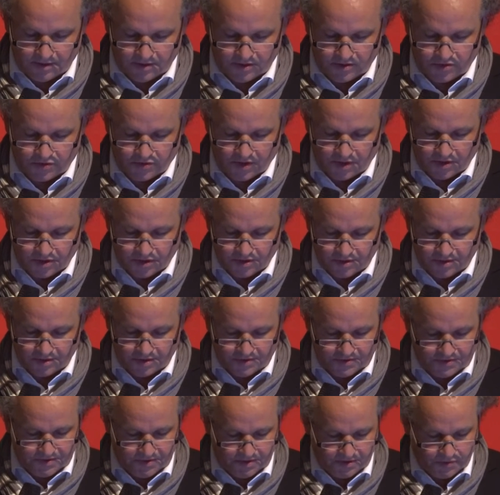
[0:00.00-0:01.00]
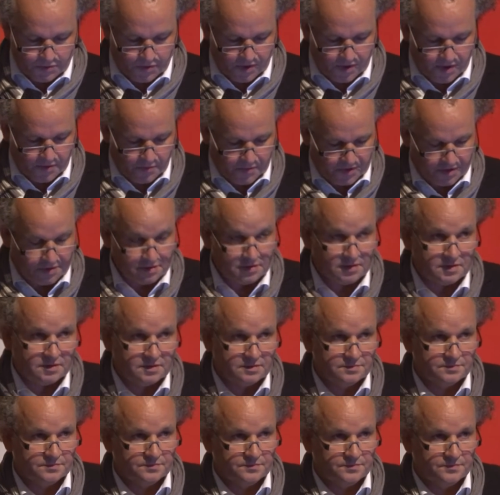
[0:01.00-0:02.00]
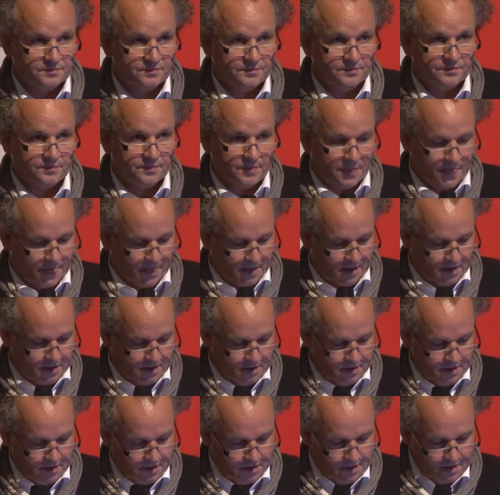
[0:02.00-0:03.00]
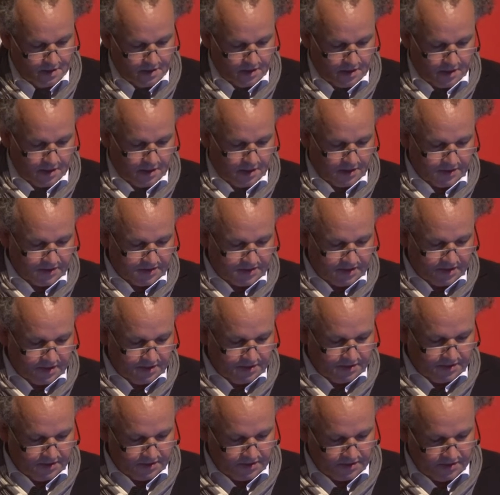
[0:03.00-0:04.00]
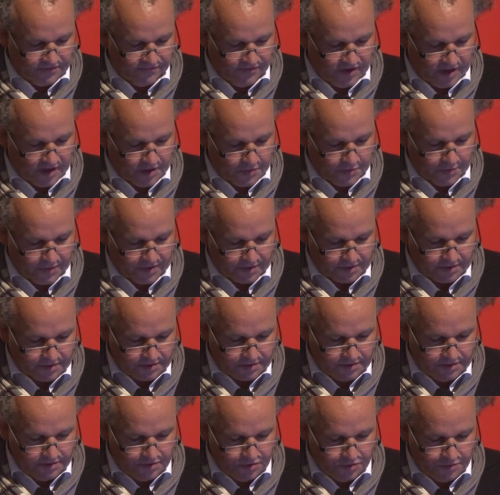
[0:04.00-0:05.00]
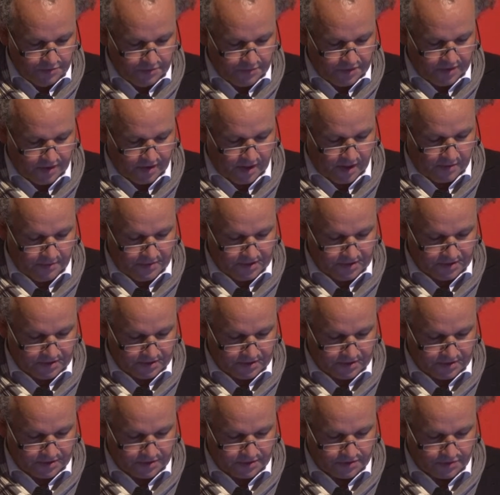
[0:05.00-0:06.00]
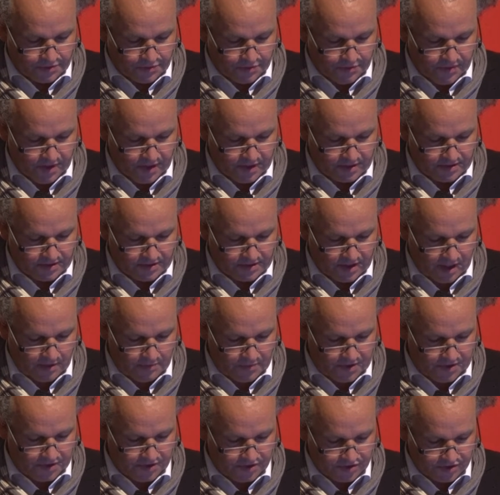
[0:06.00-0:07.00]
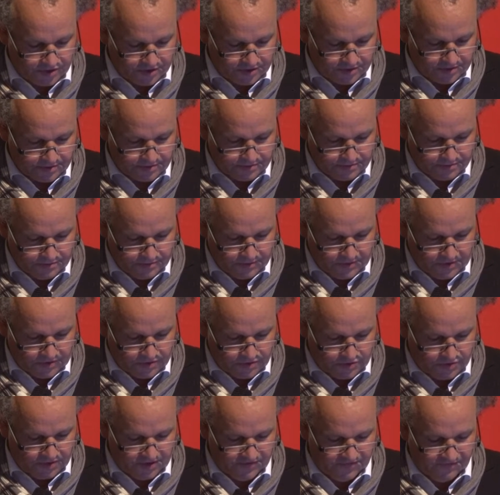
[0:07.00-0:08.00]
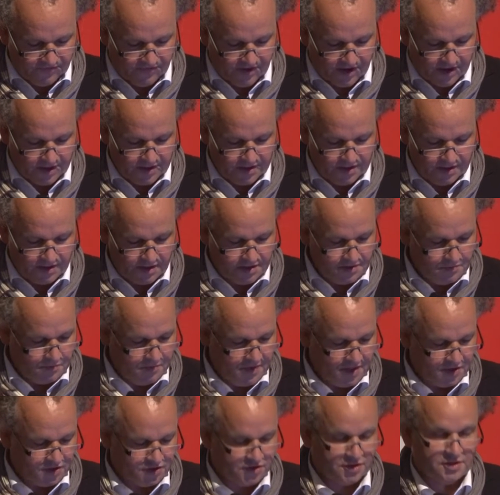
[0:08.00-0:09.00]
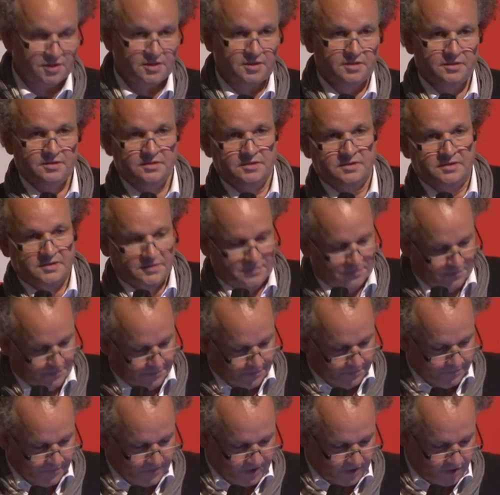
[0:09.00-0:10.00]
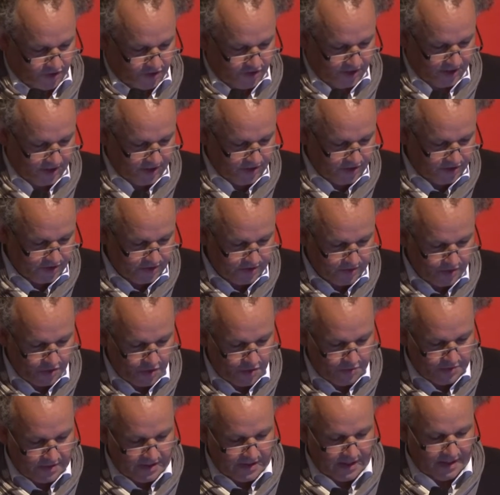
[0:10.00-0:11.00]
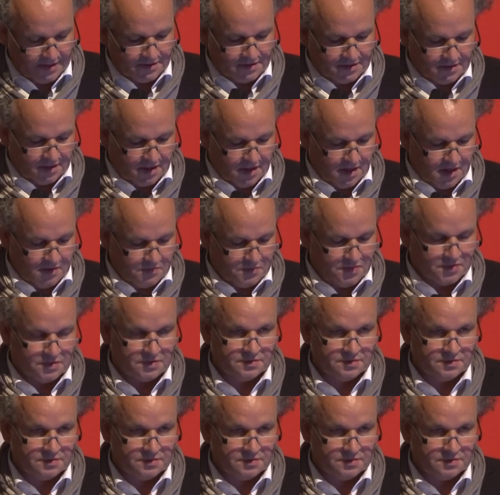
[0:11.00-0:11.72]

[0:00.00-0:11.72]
destruction of the environment. Alongside this development, new parameters were established to define and measure the changing urban landscape.